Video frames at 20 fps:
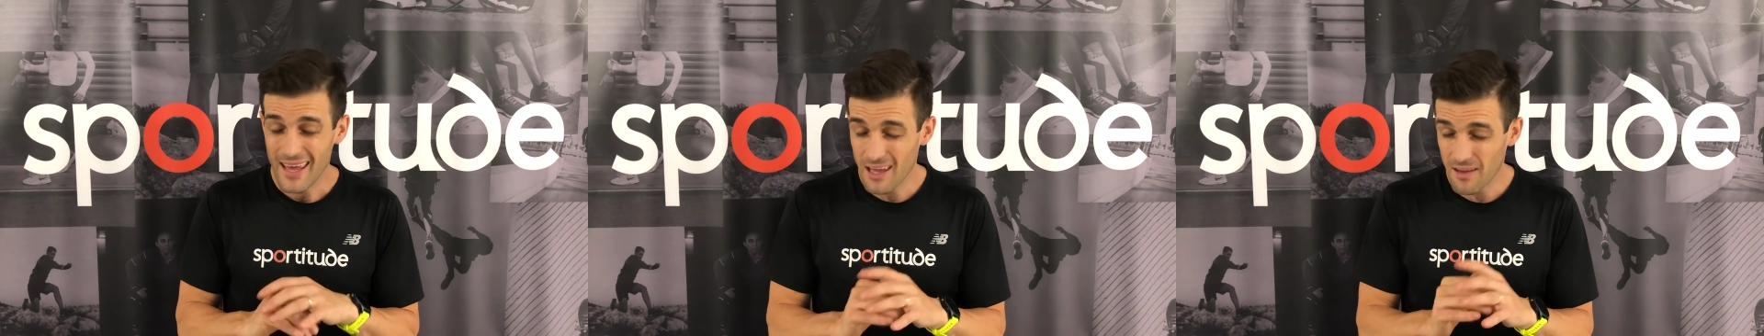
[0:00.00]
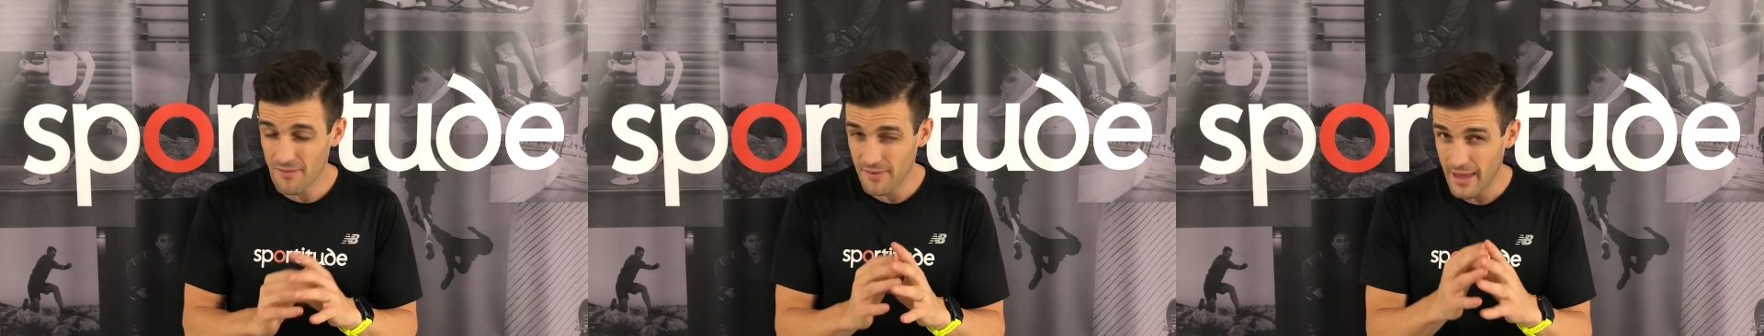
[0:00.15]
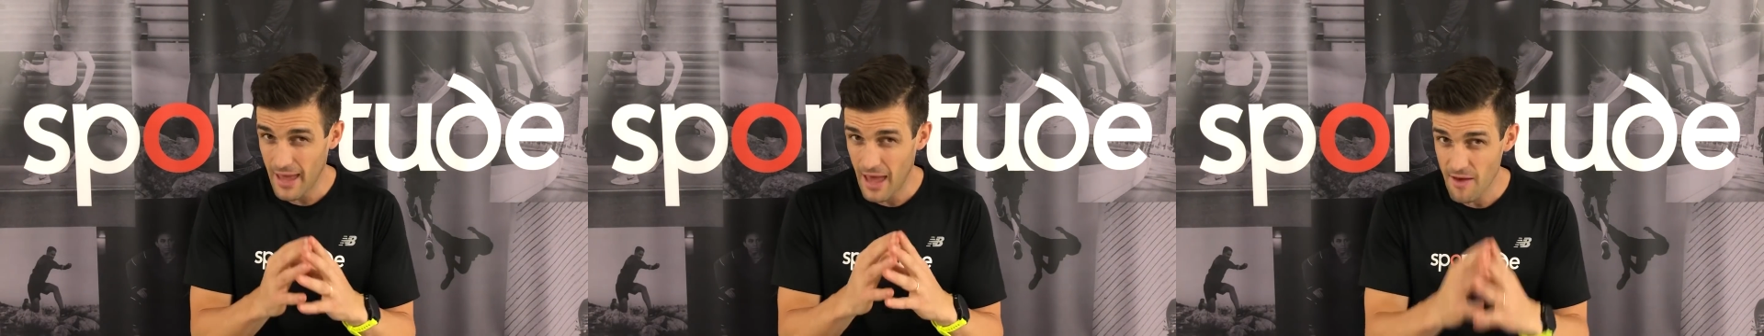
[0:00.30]

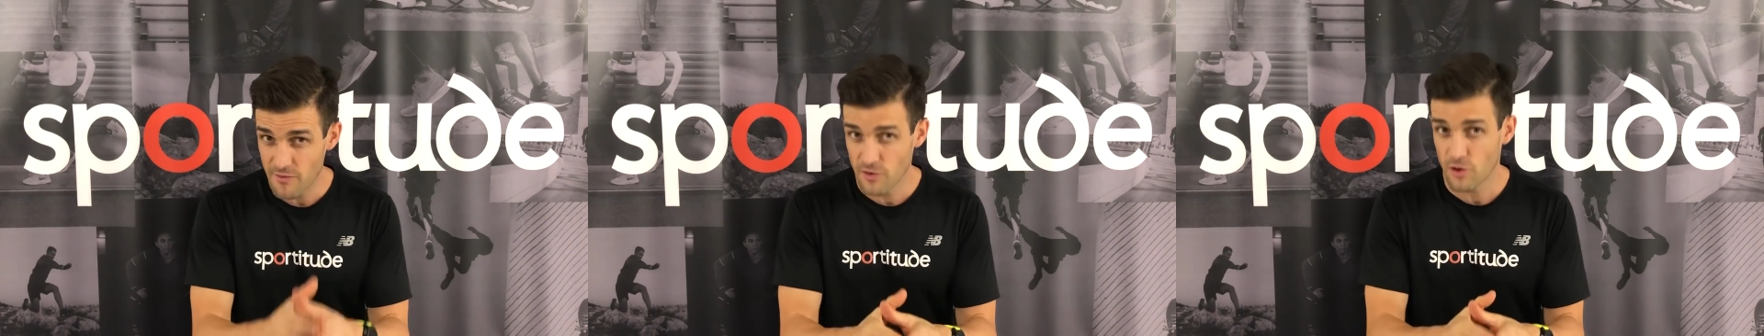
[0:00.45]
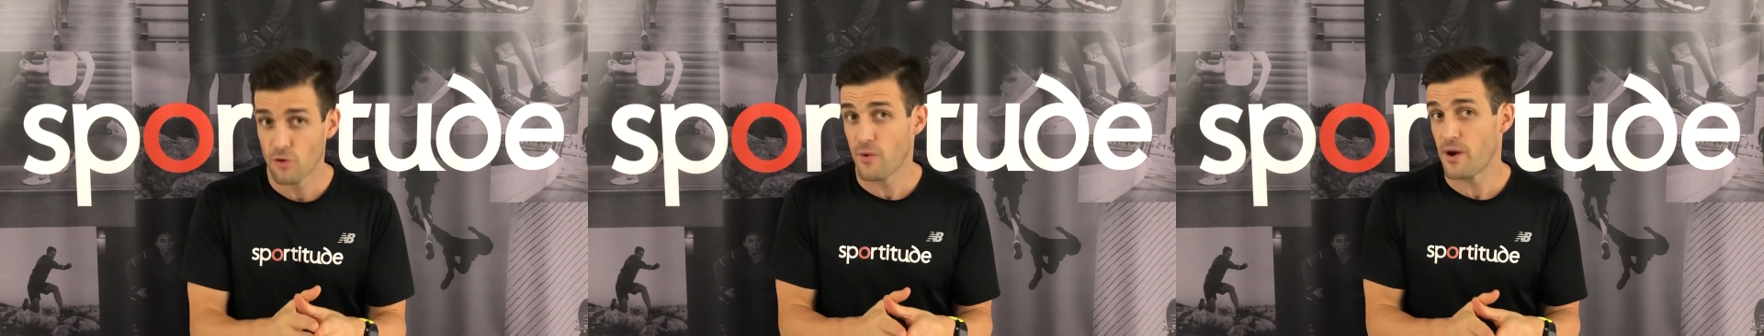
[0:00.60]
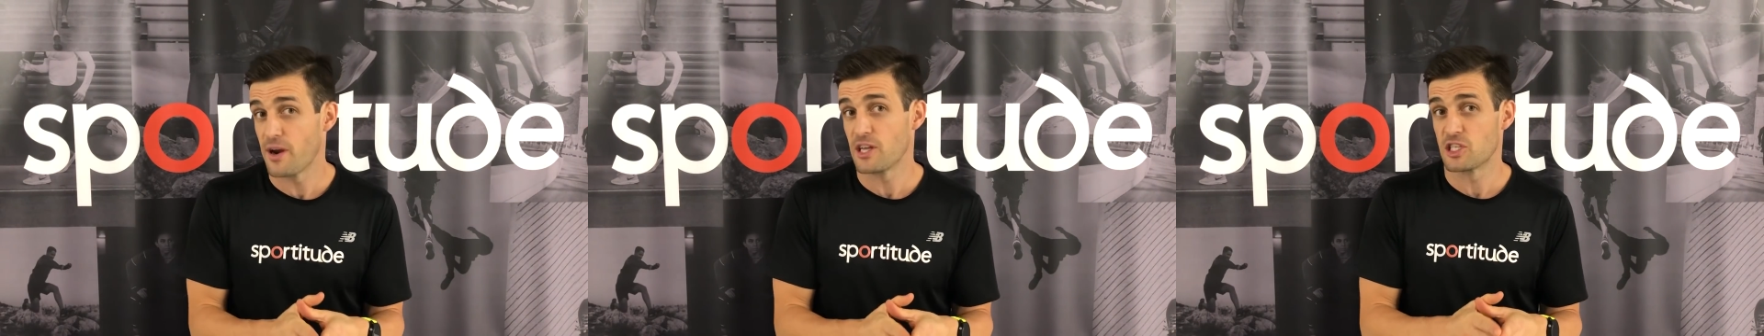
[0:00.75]
If you haven't
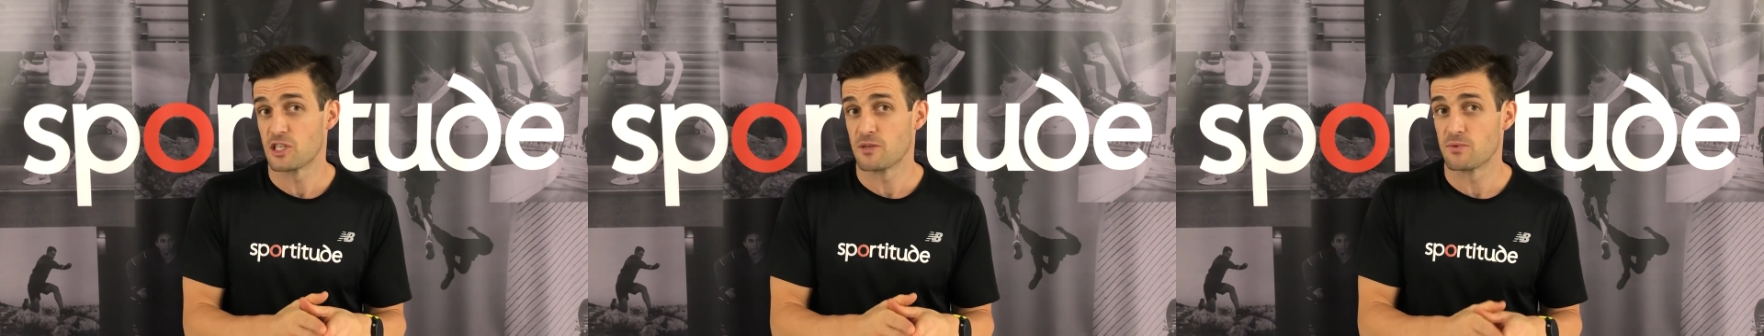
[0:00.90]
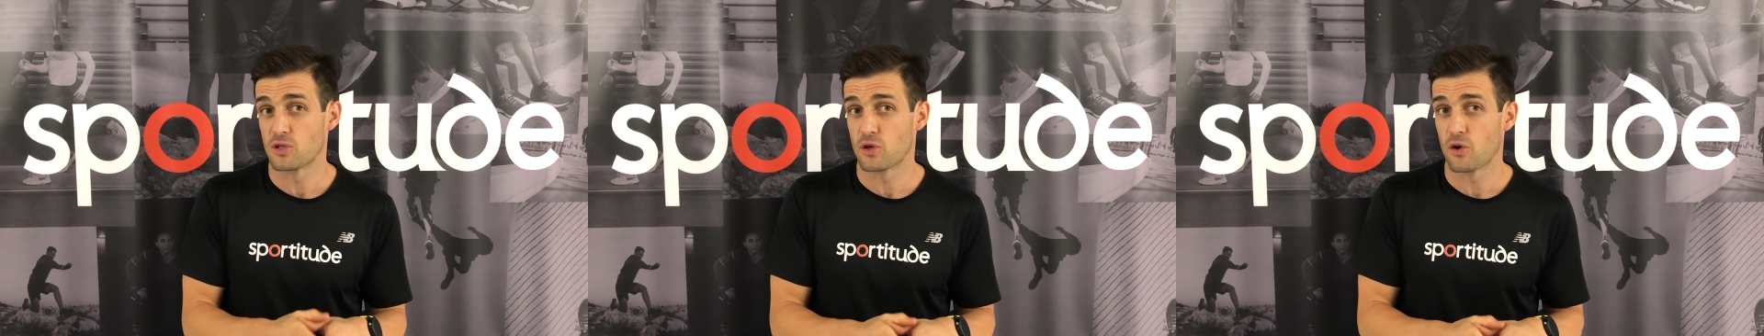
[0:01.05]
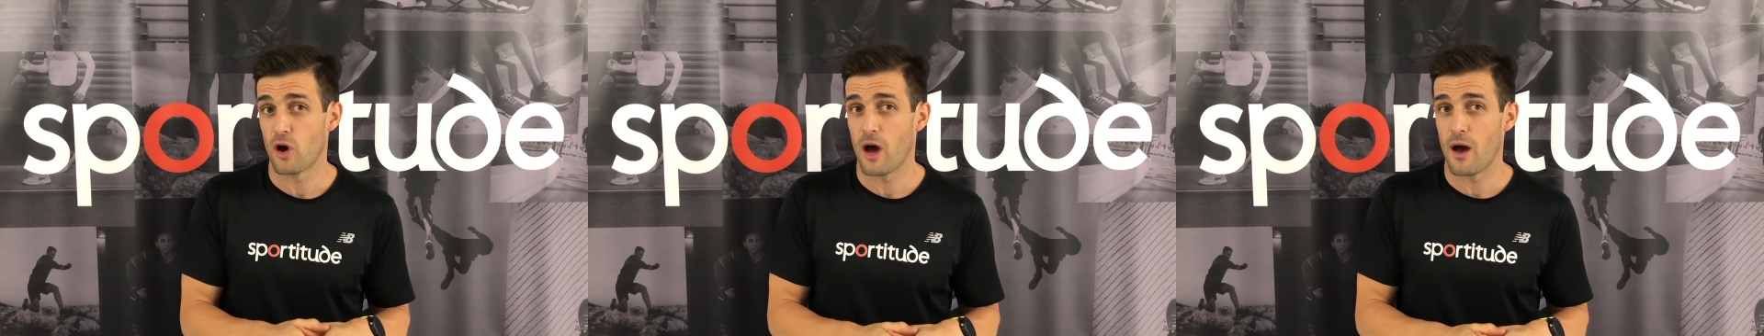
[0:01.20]
already
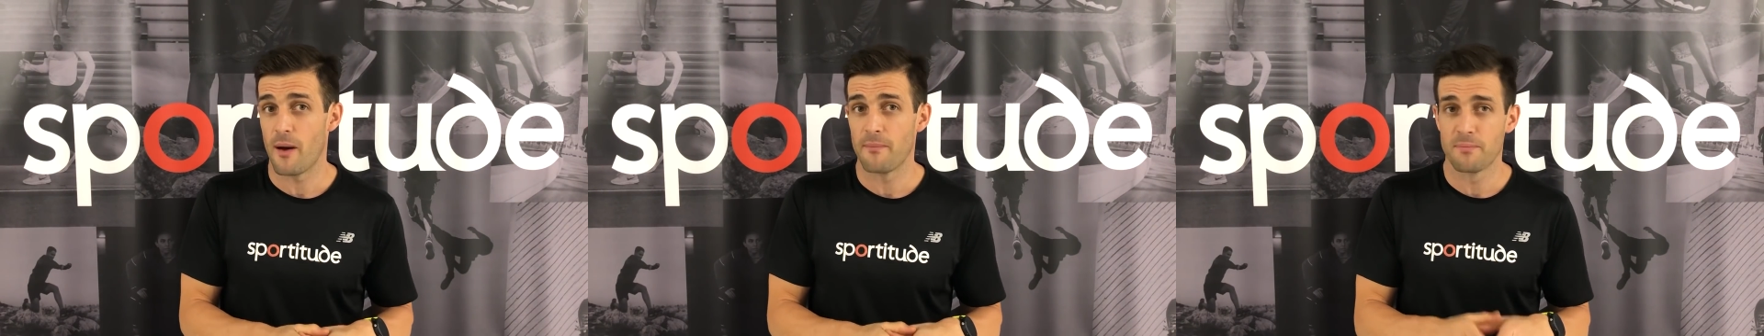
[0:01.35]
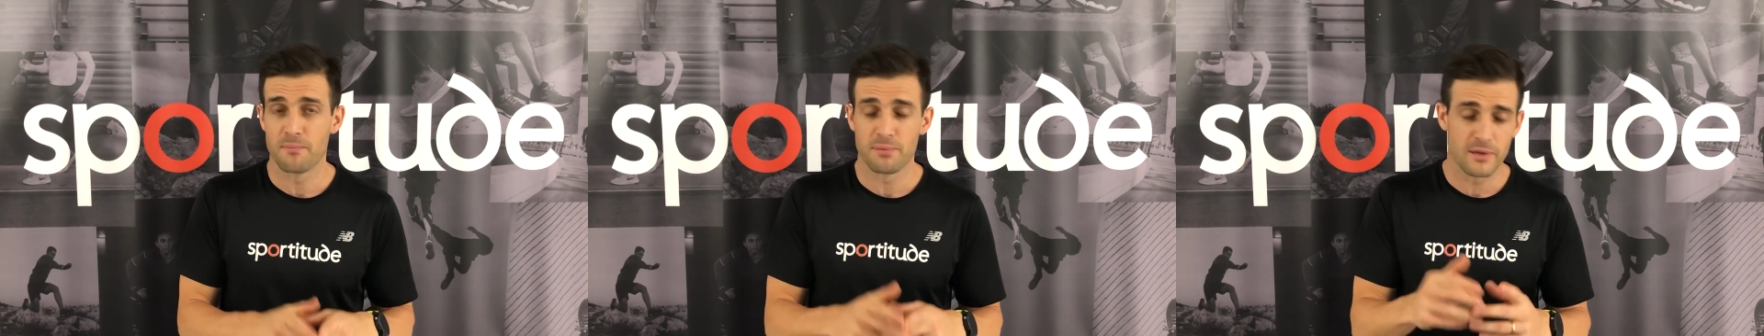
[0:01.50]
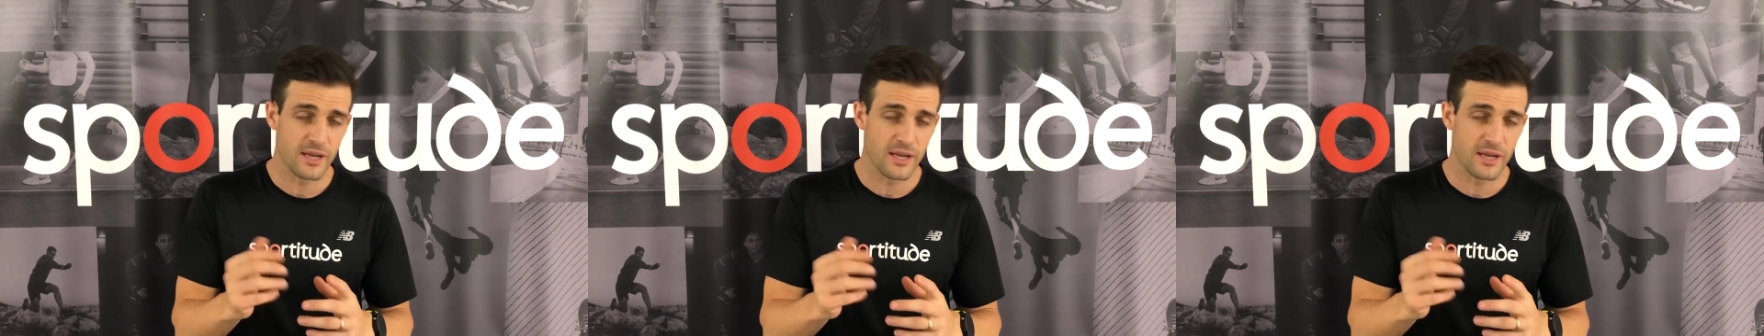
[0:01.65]
subscribed,